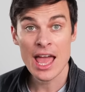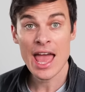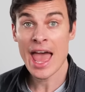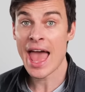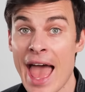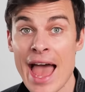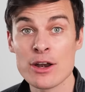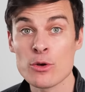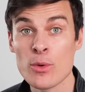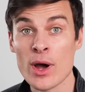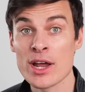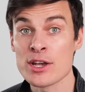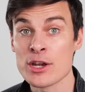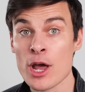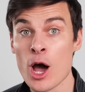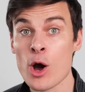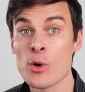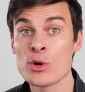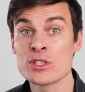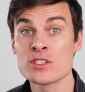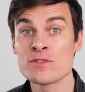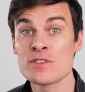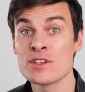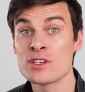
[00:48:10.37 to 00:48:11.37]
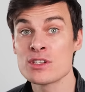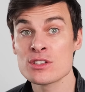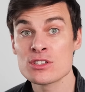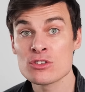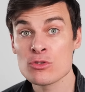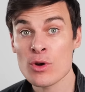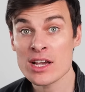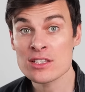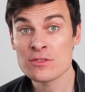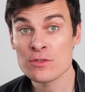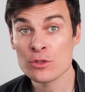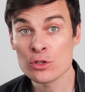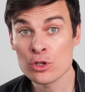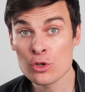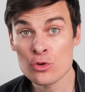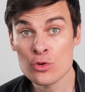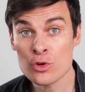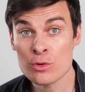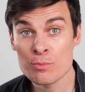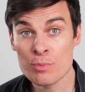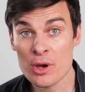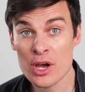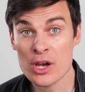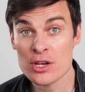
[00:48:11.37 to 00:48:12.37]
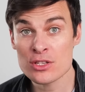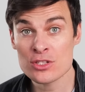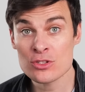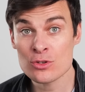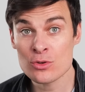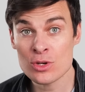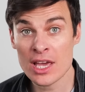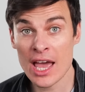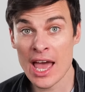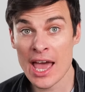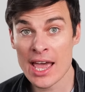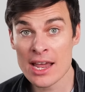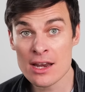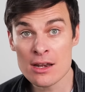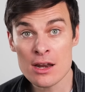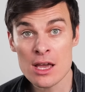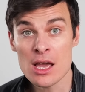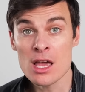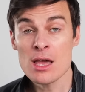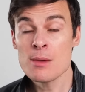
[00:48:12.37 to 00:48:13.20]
How do I know it's for disgraceful, lurid, personal gain?